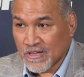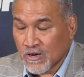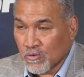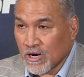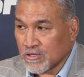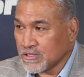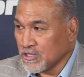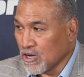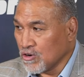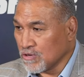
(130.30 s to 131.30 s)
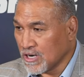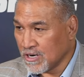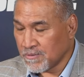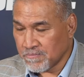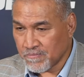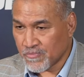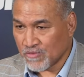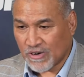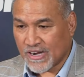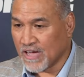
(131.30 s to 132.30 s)
Well, you know, um,
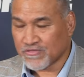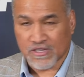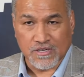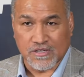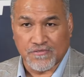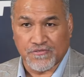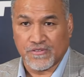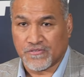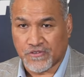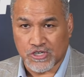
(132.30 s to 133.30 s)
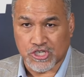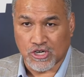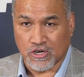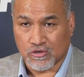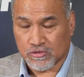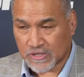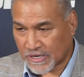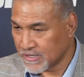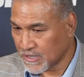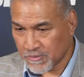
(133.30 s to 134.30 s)
right after the, the, the first show,
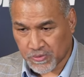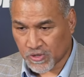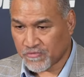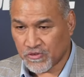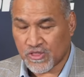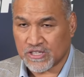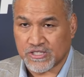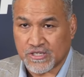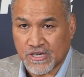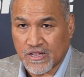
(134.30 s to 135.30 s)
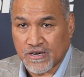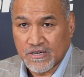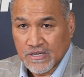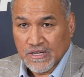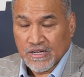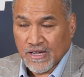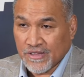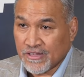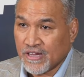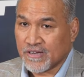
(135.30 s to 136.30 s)
I, I, put a few things together,
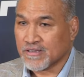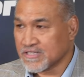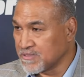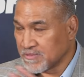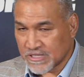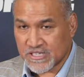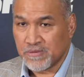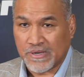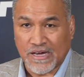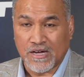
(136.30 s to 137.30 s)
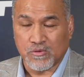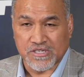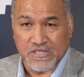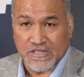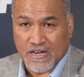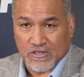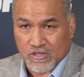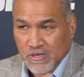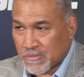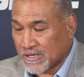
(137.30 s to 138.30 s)
and then the, the team and I would sit down
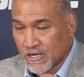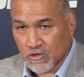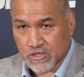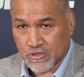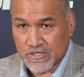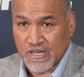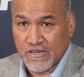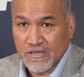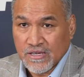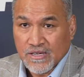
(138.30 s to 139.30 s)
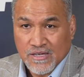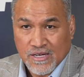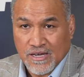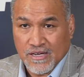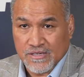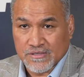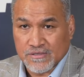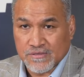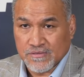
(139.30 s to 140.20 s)
on a Monday or Tuesday, and